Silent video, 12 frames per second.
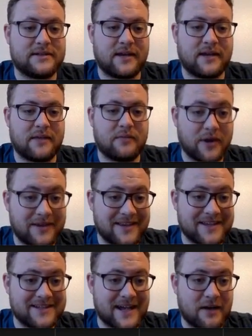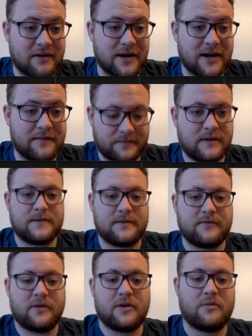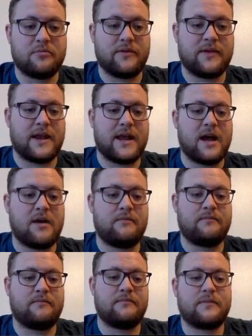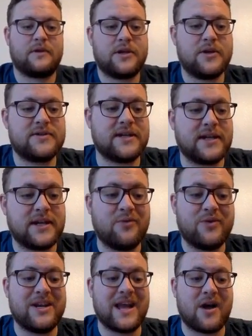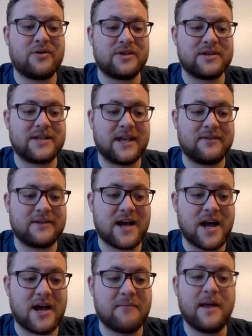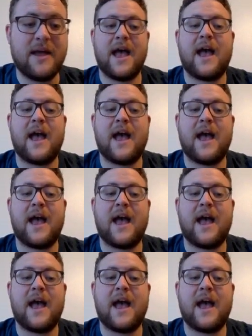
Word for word: I could then print this out, right? So if we go print that out, you see, we now just get the time.